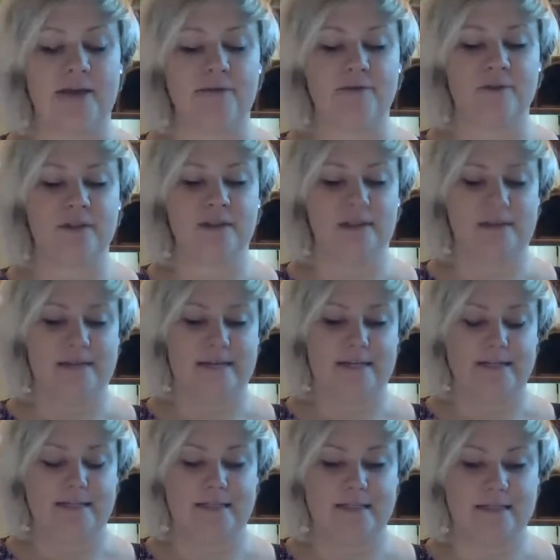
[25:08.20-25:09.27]
and
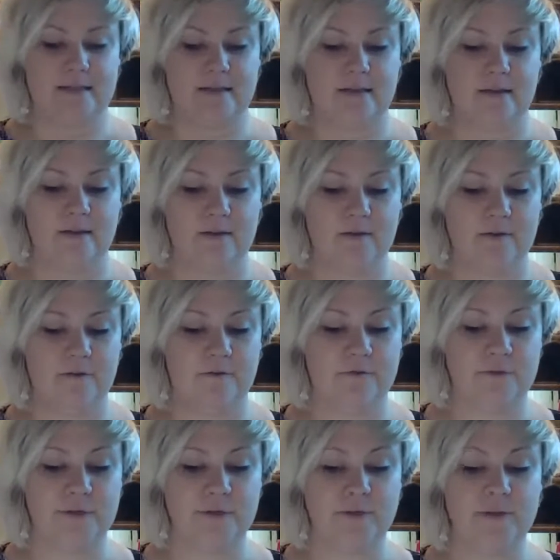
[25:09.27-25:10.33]
release.
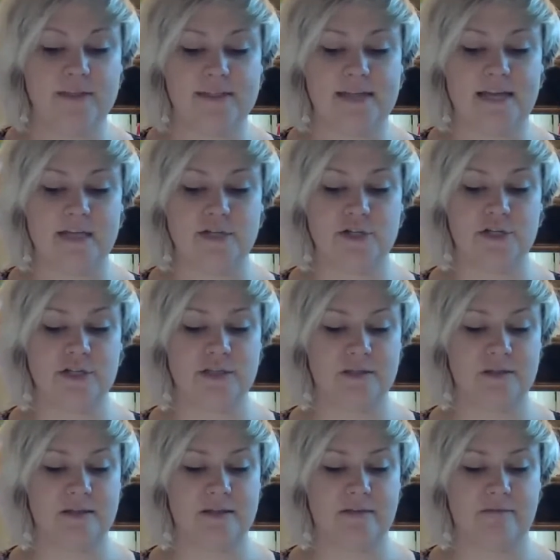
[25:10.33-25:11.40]
Feel the
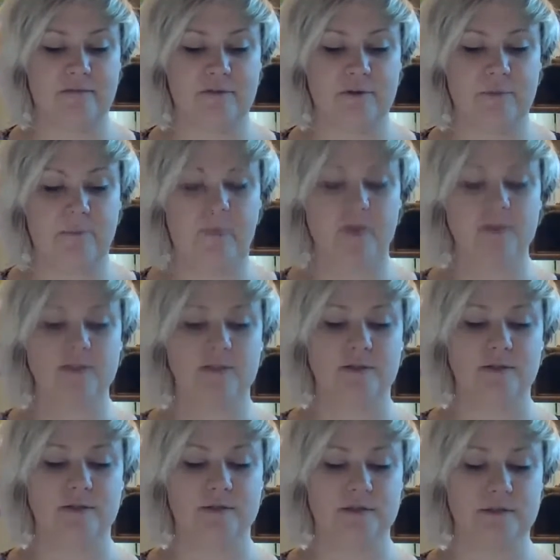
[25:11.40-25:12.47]
tension leave your
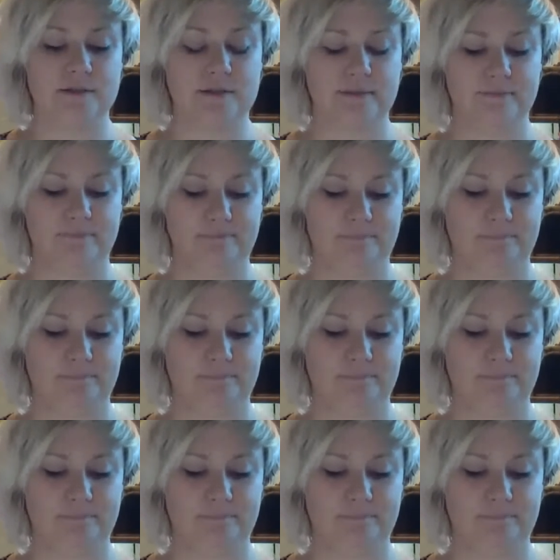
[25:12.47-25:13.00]
muscles.